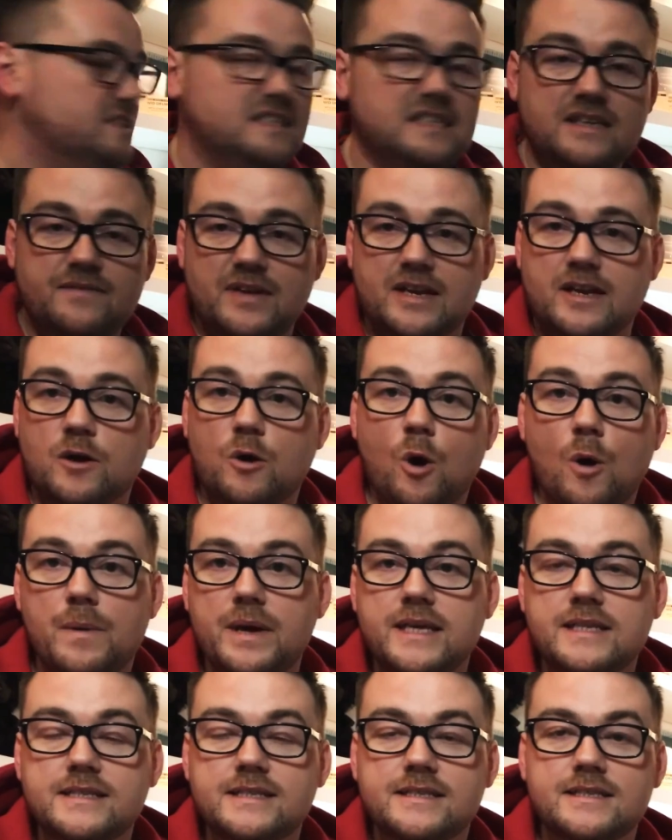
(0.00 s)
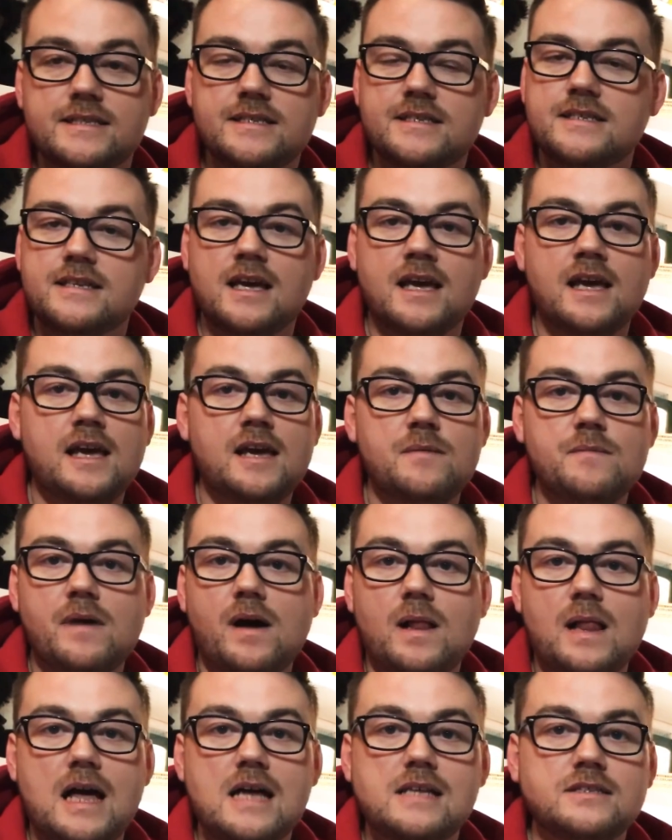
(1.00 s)
to leave any comments,
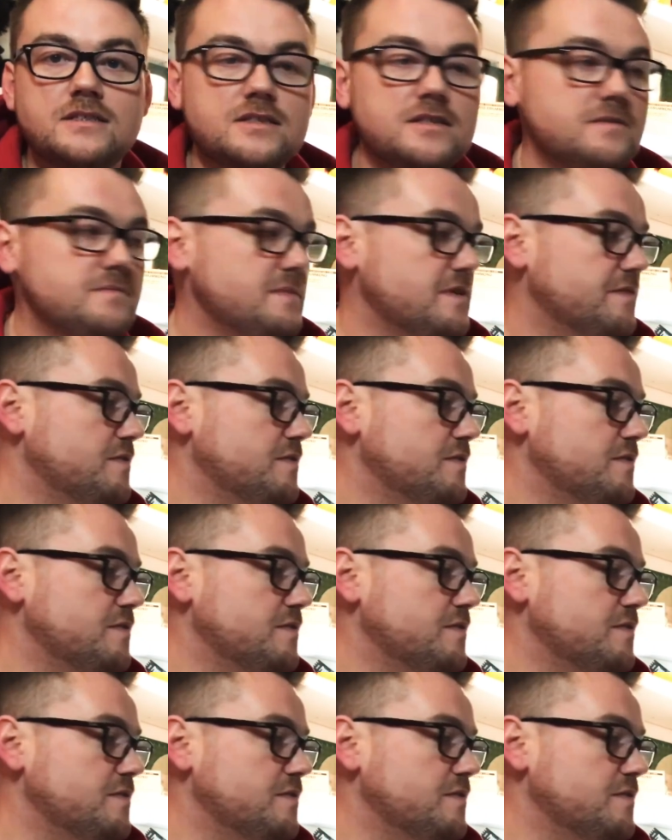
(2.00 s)
I'll answer them.